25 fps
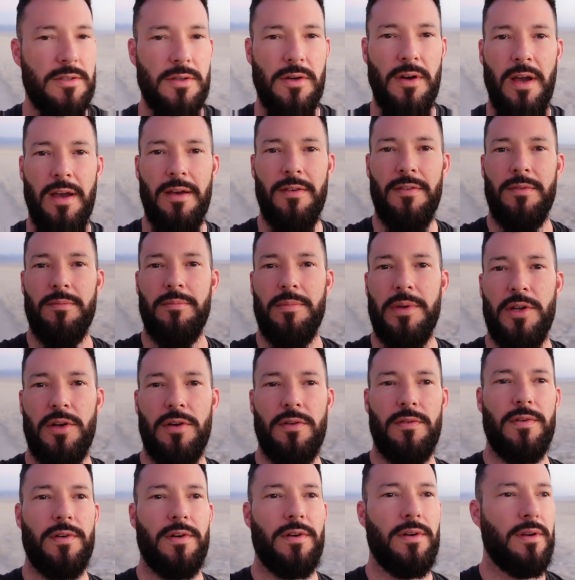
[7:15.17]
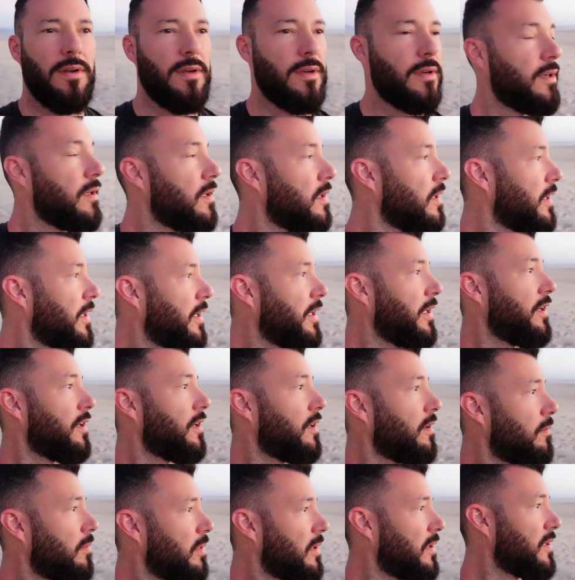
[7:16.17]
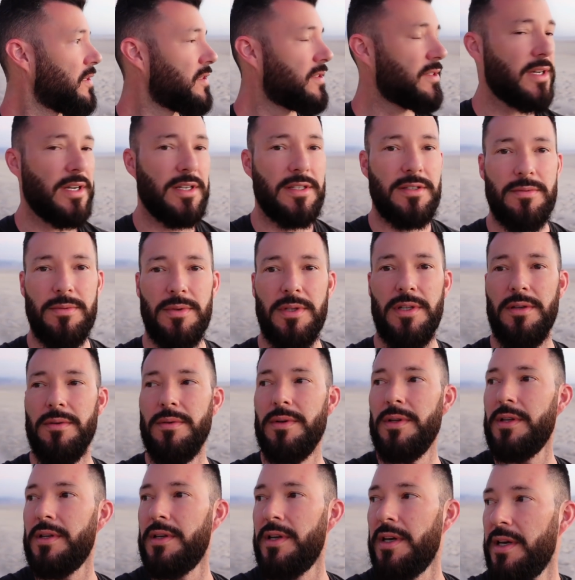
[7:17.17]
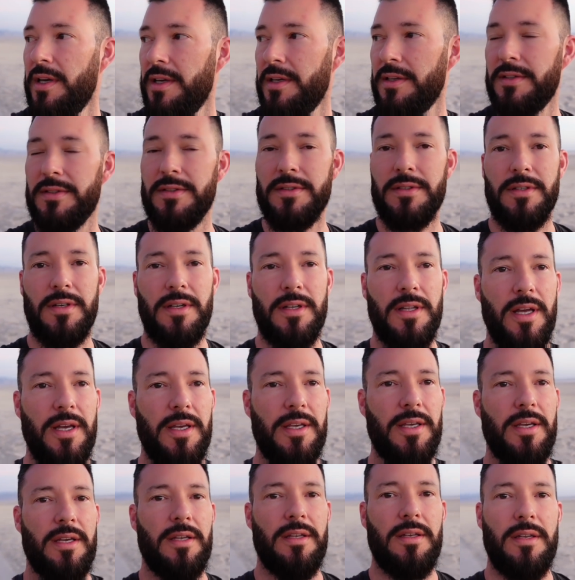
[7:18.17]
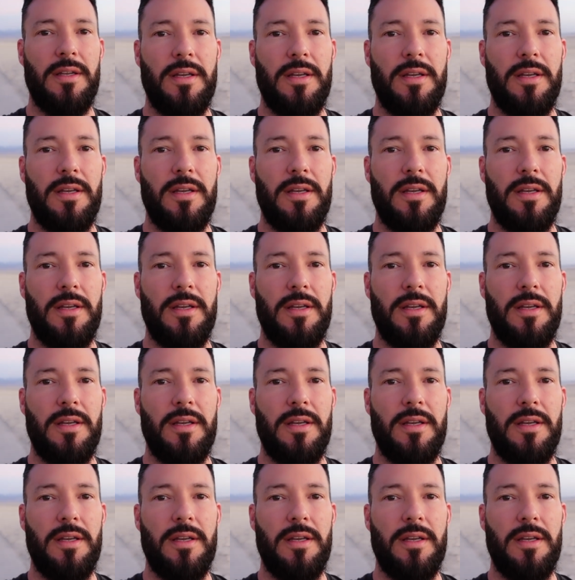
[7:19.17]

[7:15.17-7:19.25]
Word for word: So I haven't been over here, but this side's really, really nice. I like it.